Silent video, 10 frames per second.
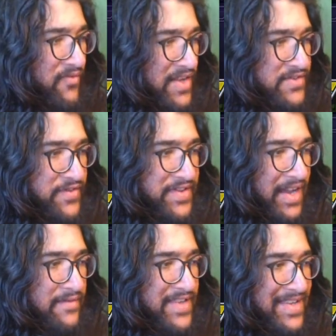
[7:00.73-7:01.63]
Vengeful
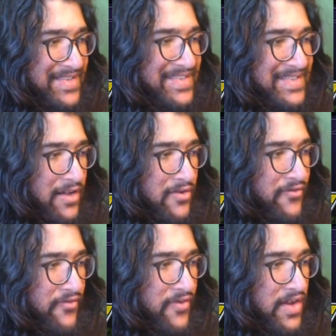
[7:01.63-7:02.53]
Knives
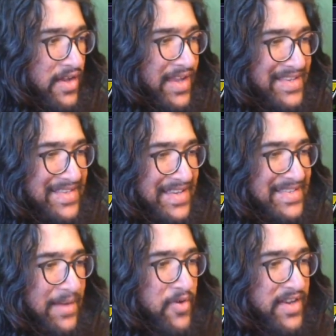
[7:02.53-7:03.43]
itself is a
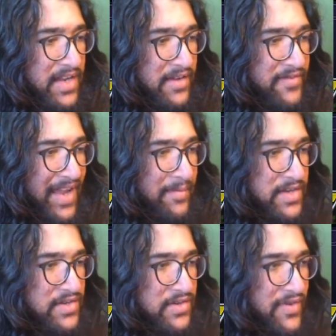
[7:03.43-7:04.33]
separate tick of
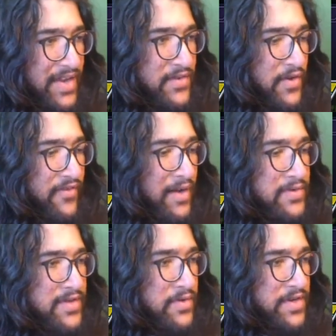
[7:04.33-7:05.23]
damage, right? So if I
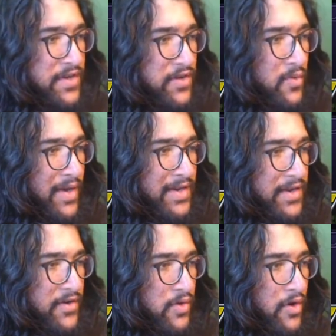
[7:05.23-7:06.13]
was only to queue one
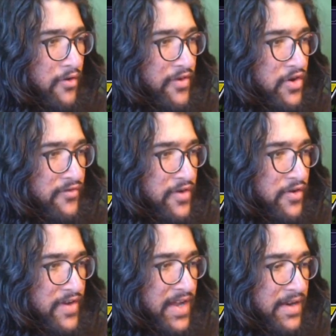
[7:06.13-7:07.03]
hero over and over and
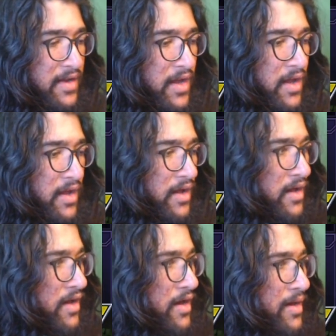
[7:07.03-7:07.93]
over again,
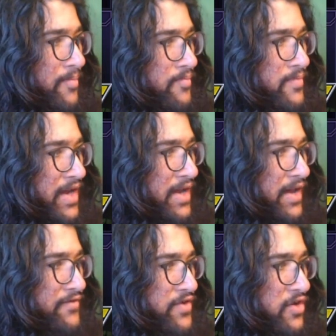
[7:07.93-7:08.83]

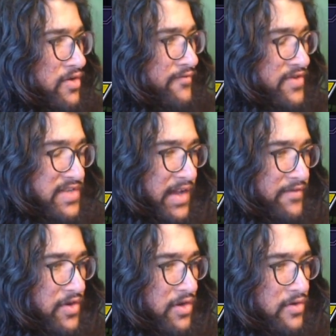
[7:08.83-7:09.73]
I have to toggle
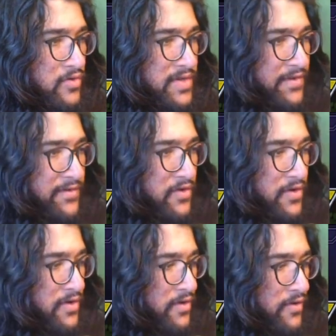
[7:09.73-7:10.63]
cooldowns in
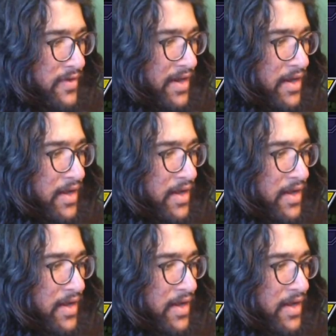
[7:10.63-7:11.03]
order to do that.